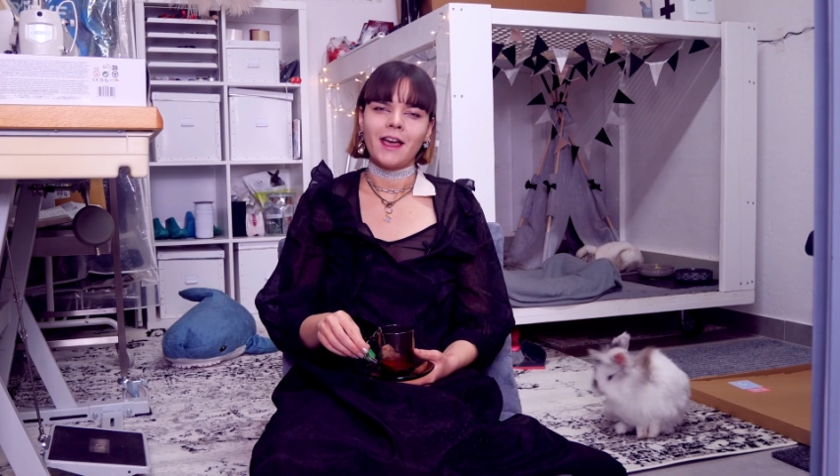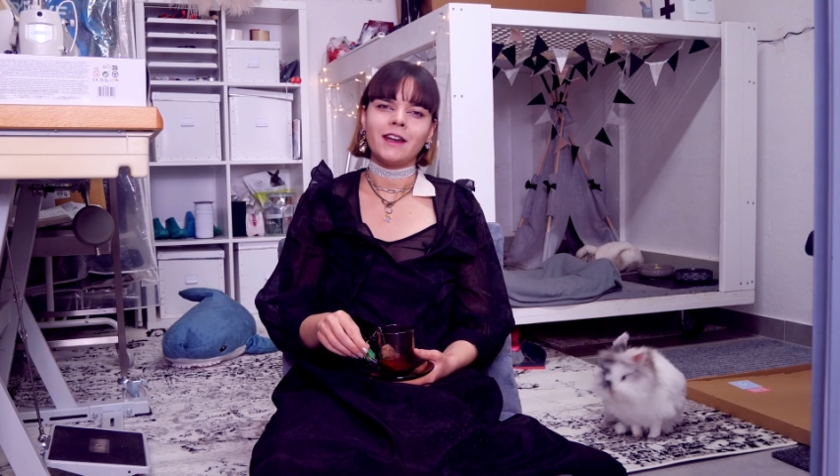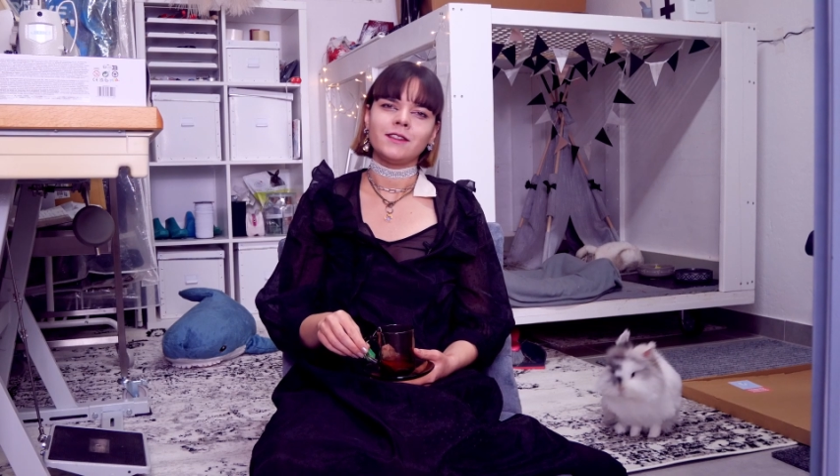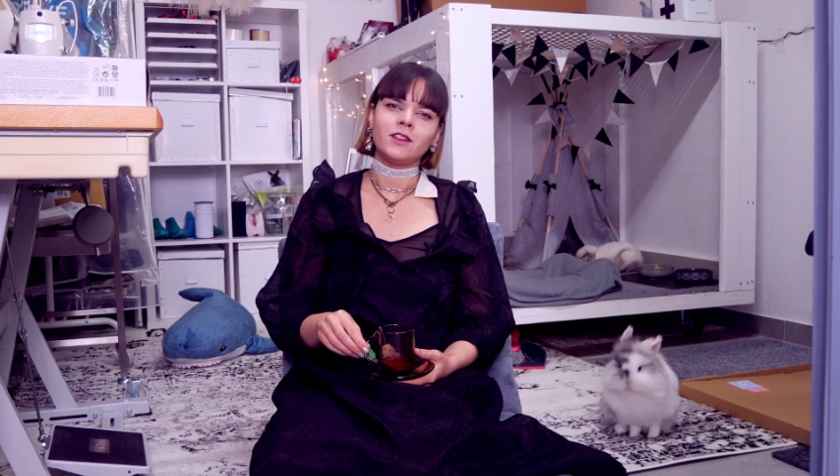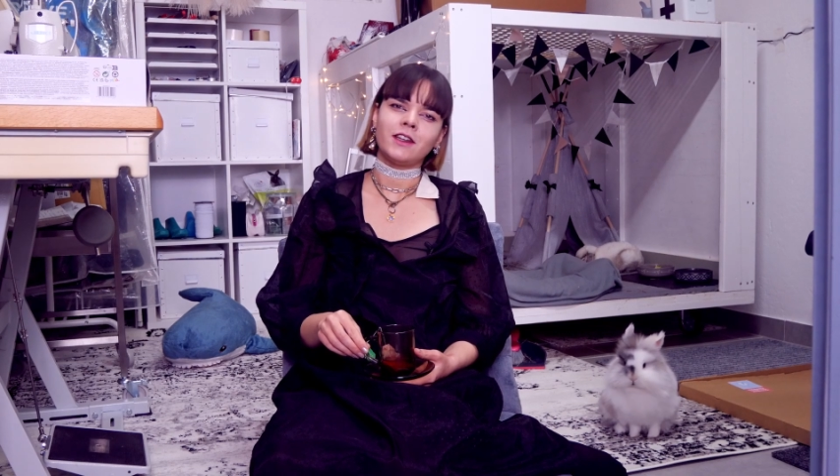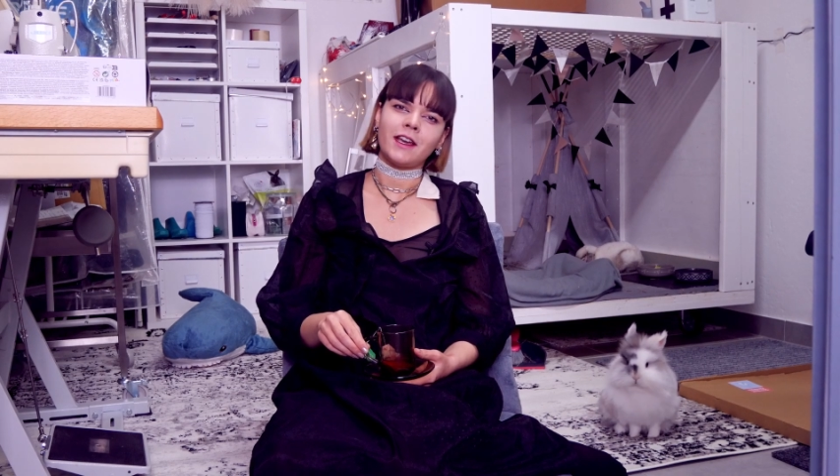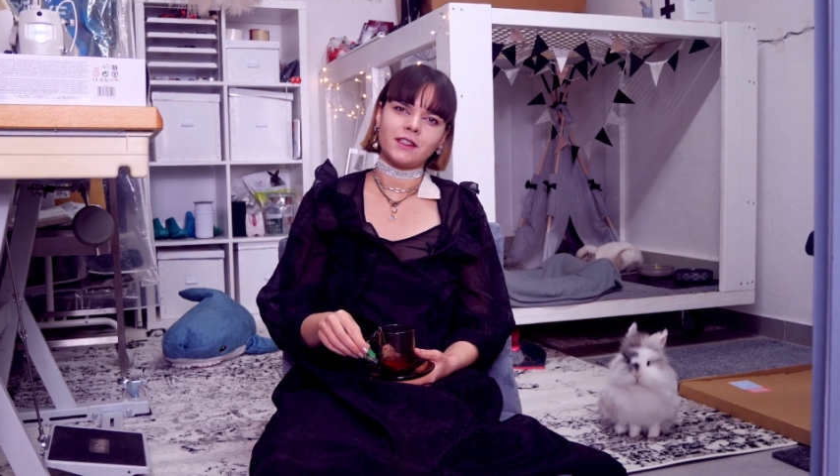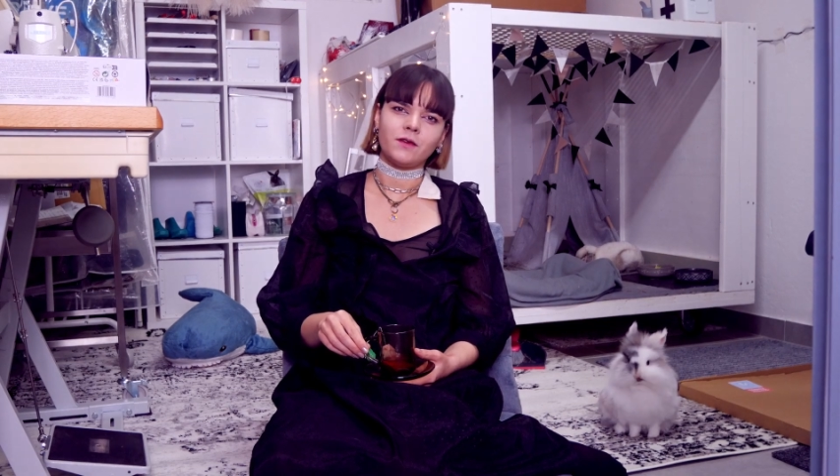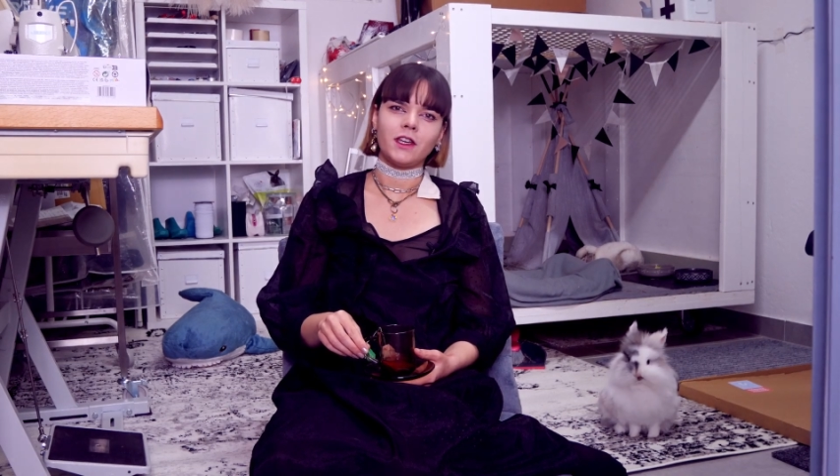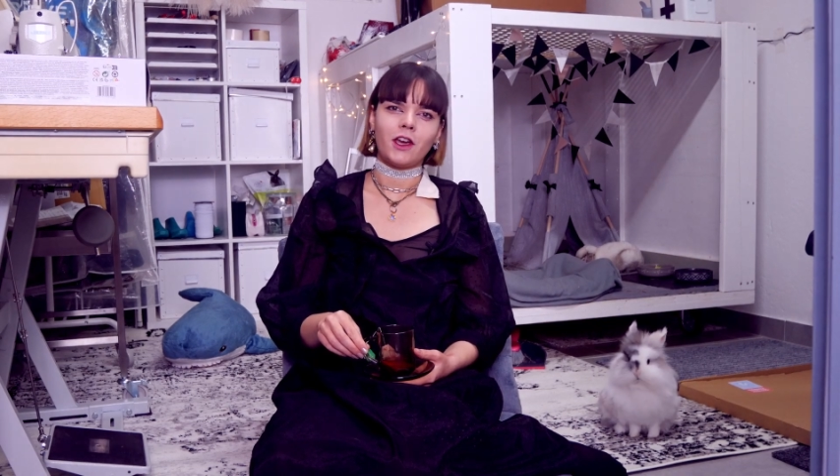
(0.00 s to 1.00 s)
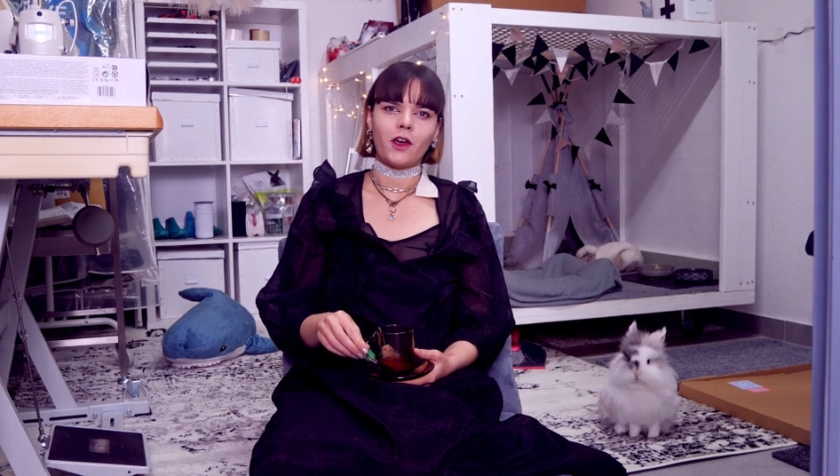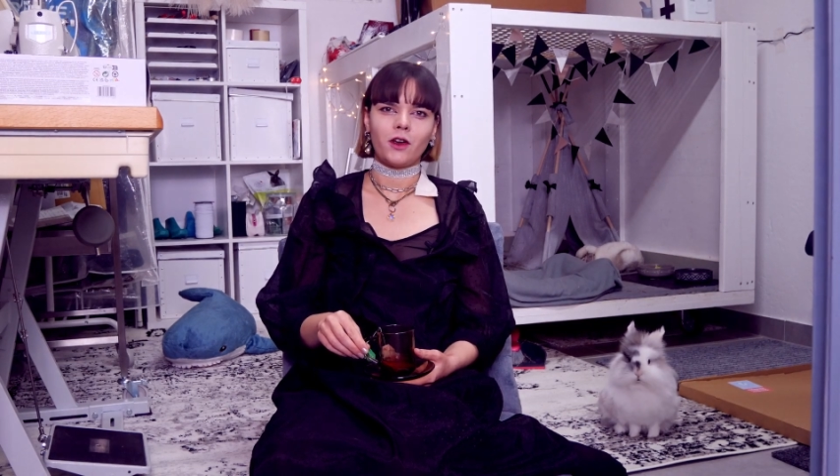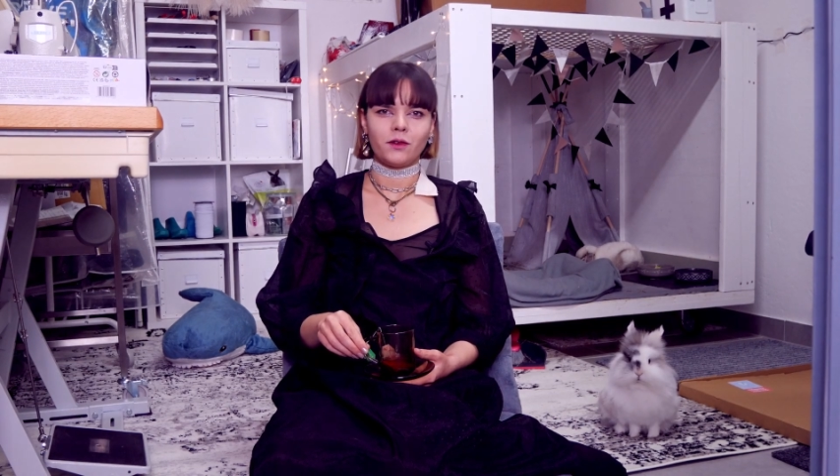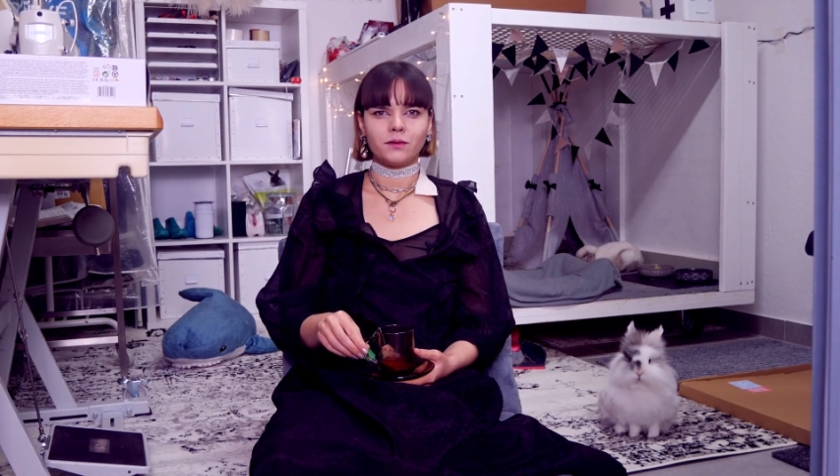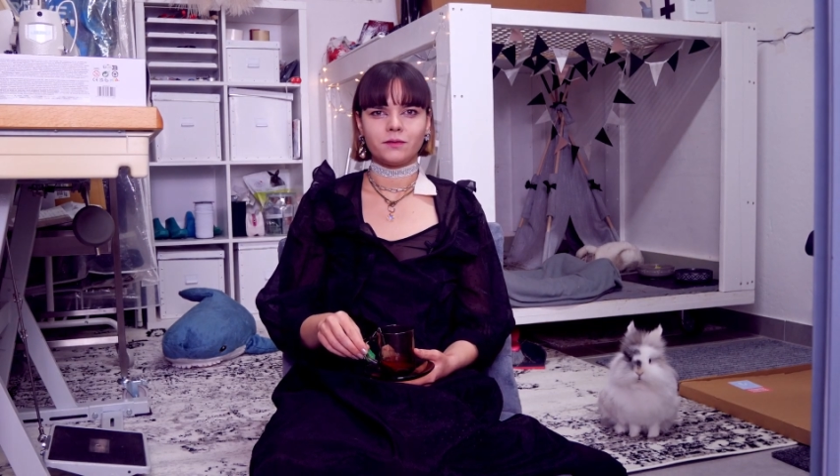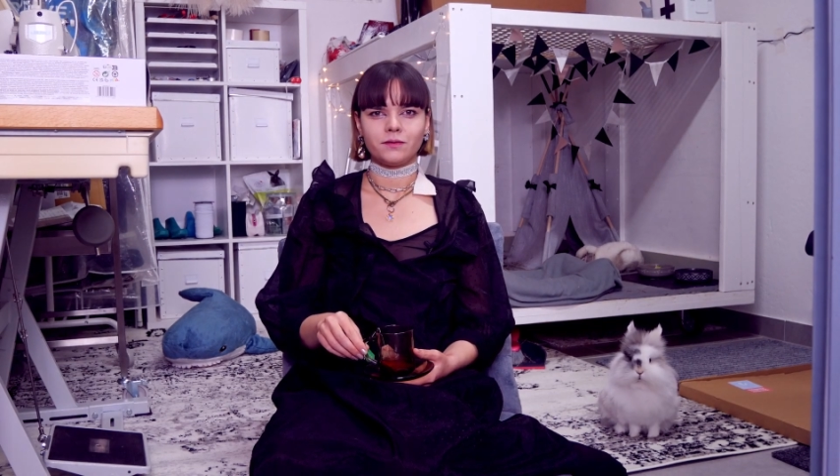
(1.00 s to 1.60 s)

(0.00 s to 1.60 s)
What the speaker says: and I see you in the next video.